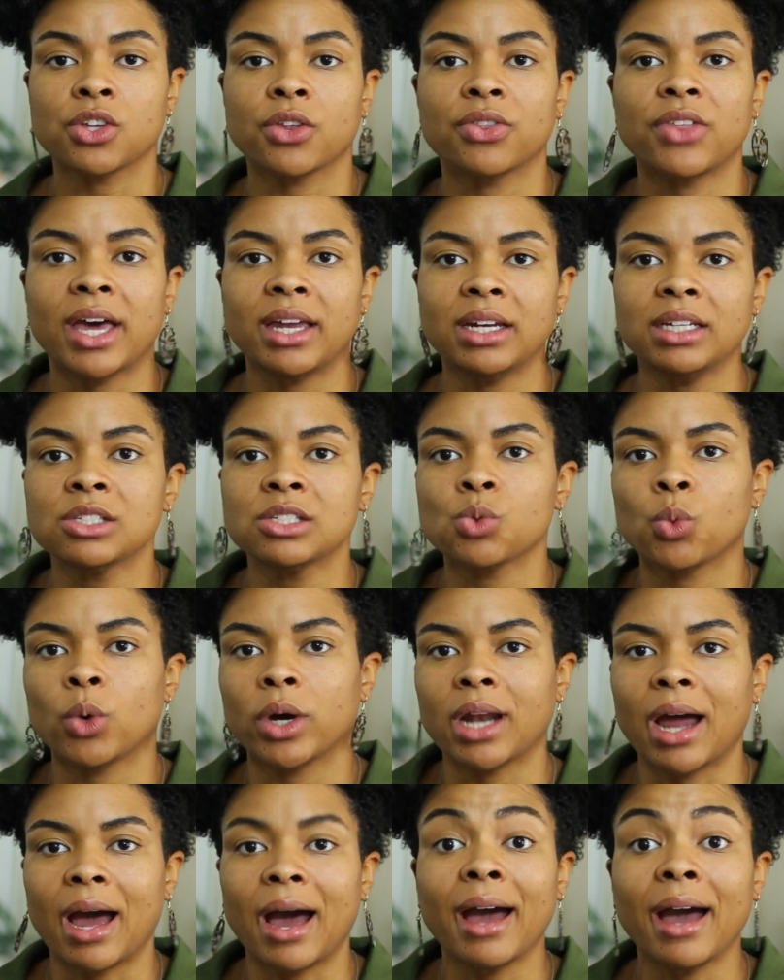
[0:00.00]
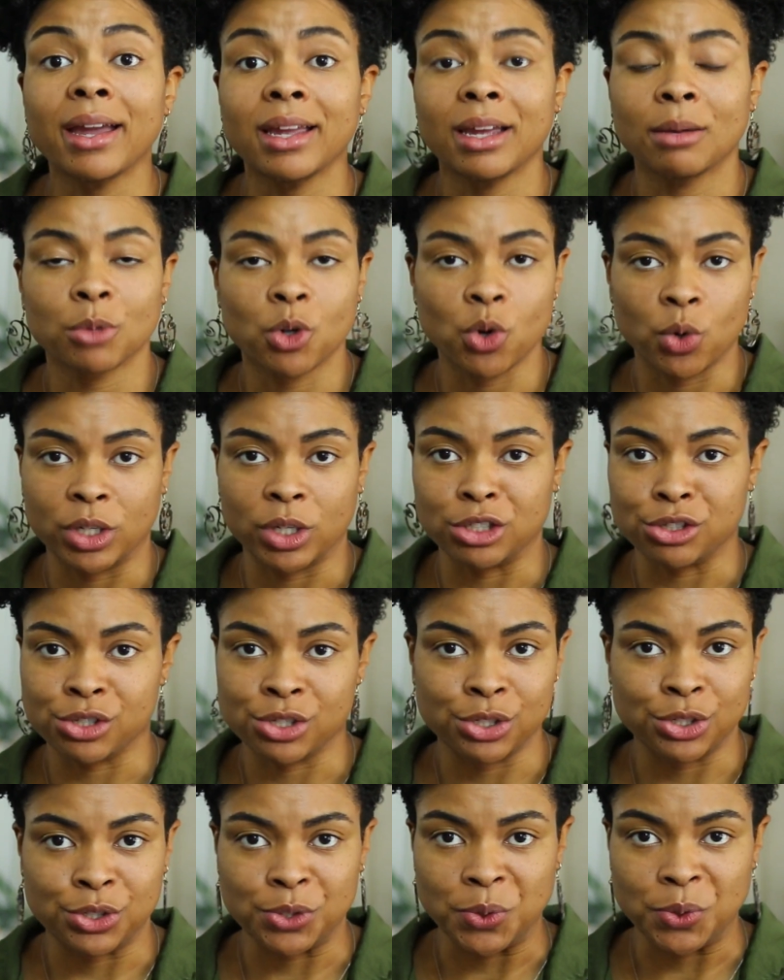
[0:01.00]
So that is what I am going
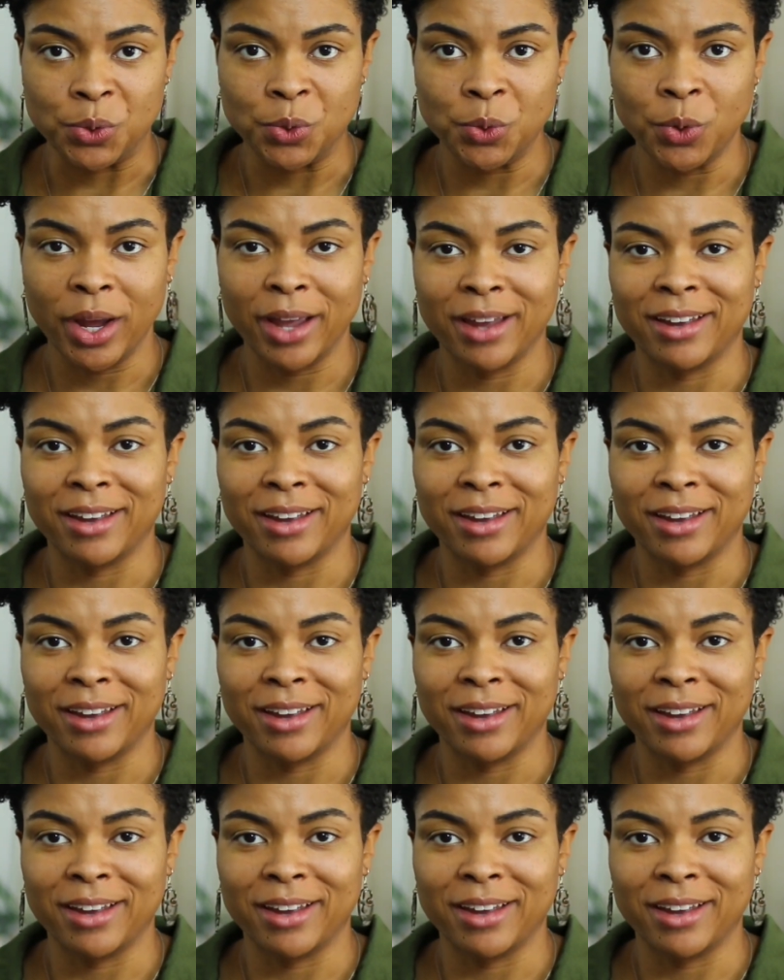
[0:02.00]
to do,